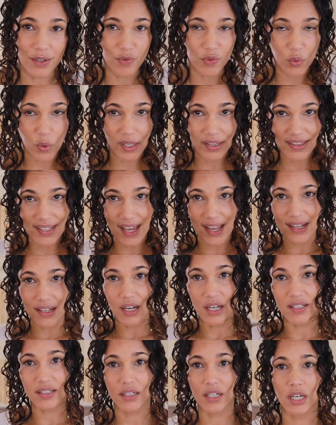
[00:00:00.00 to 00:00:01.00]
of want
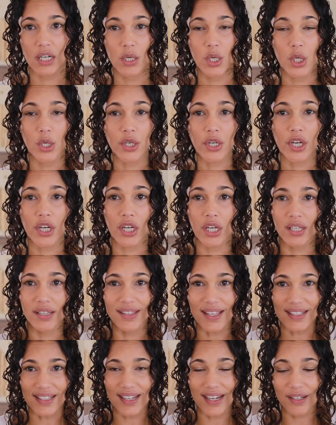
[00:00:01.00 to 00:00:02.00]
that look,
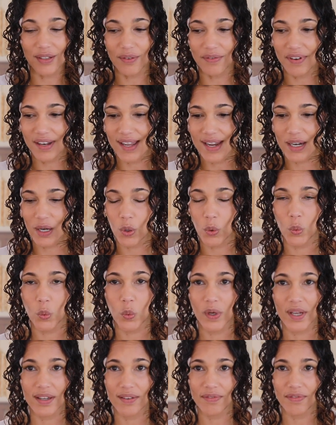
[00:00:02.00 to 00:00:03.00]
that kind of like
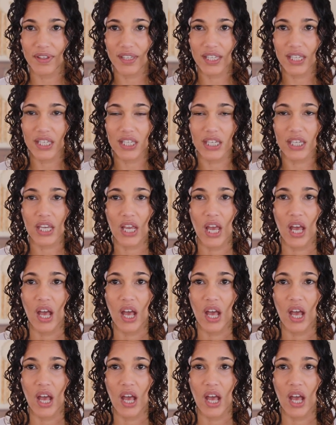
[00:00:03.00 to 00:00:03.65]
wavy,